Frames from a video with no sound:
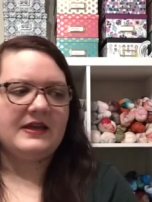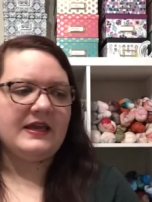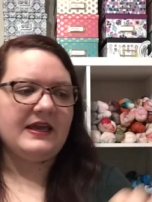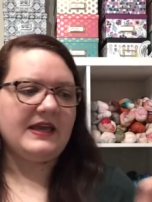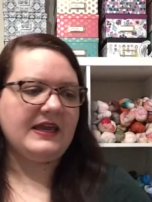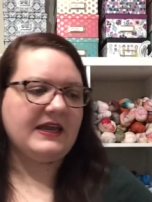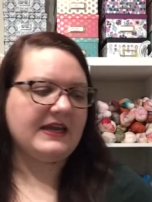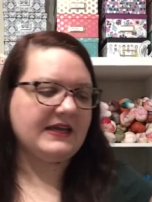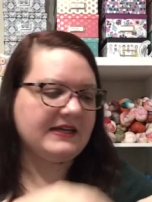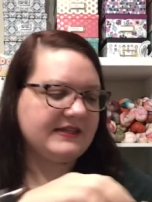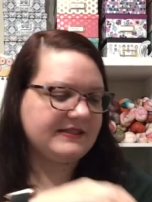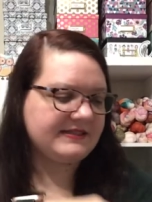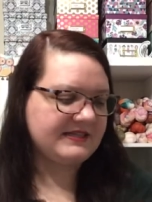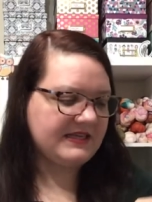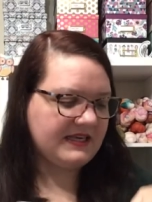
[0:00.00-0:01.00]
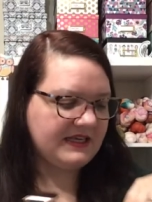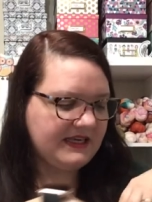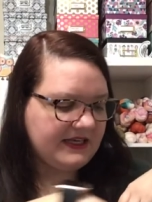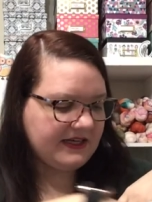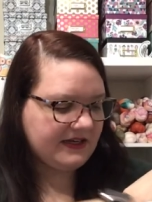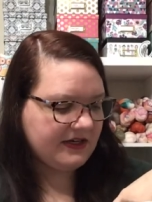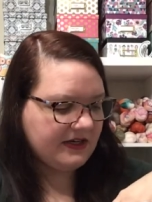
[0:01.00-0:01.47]
And
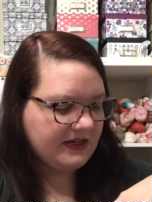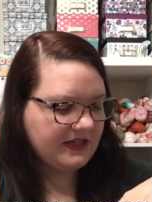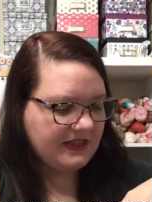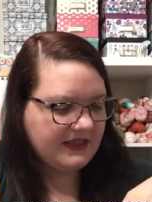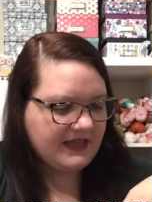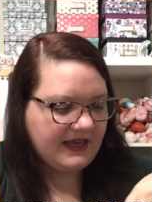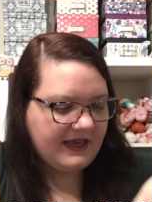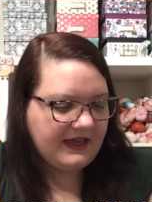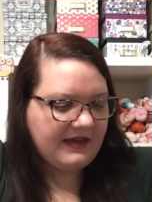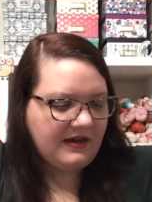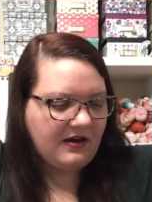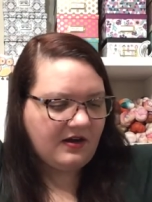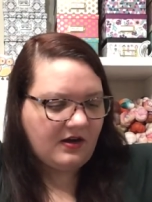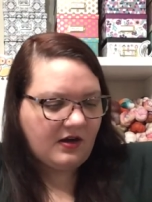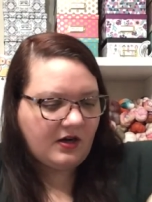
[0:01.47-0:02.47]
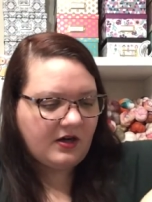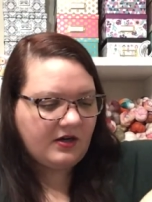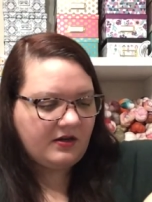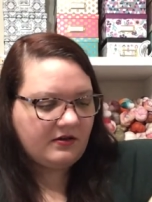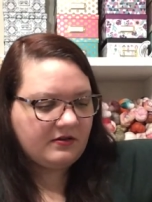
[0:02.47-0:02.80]
here they are.